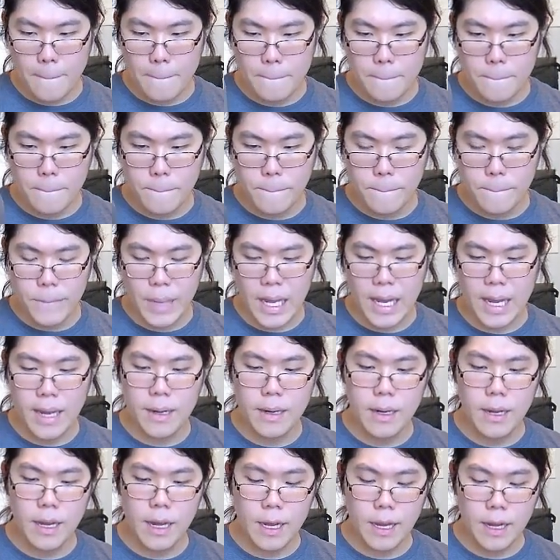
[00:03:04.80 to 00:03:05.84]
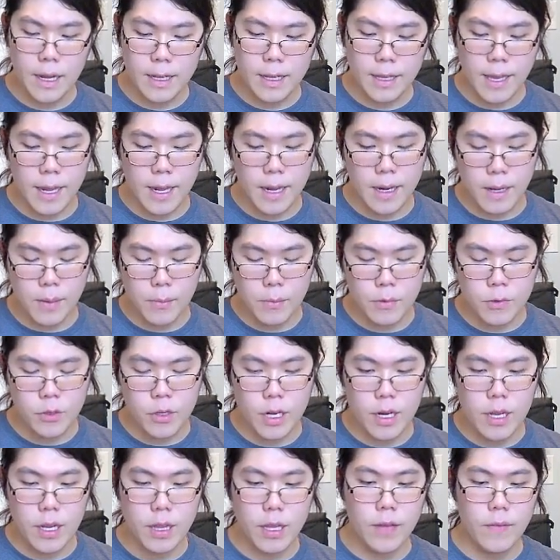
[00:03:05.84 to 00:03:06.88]
man, I'm trying
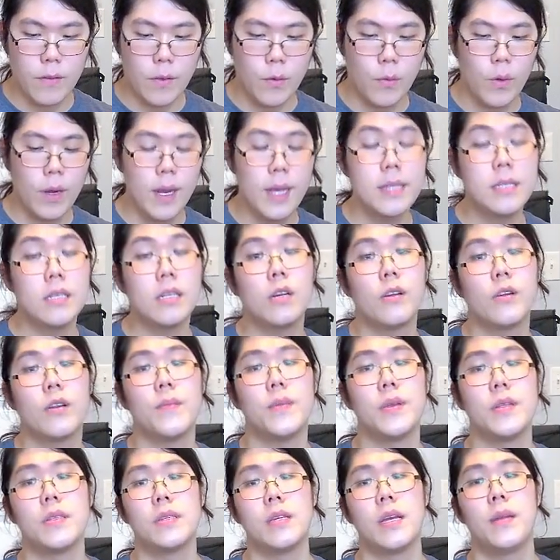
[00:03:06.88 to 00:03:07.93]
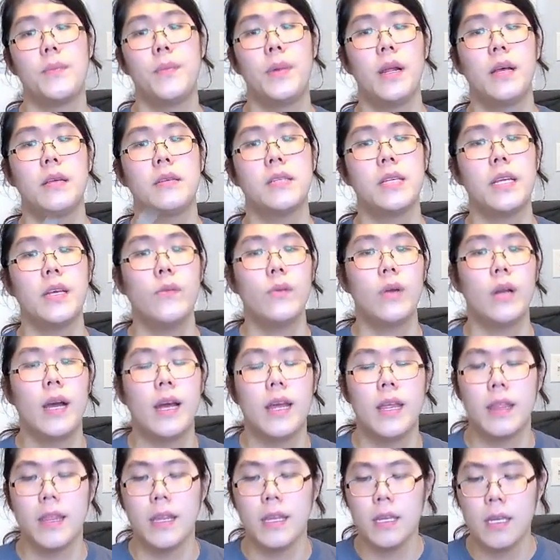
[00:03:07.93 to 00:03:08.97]
to think of like what hasn't already been said, but I'll say what I
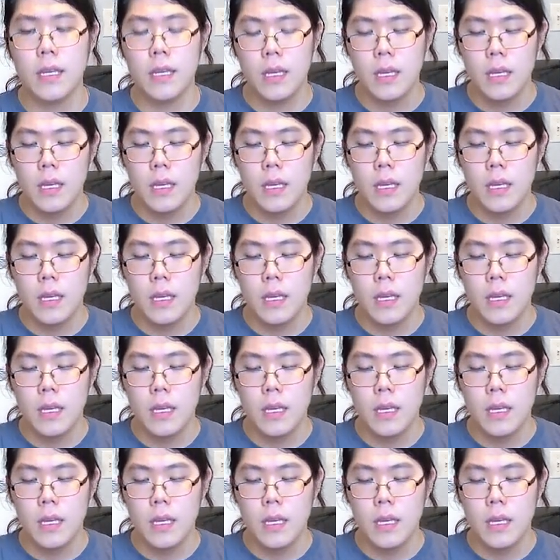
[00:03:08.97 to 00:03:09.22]
think.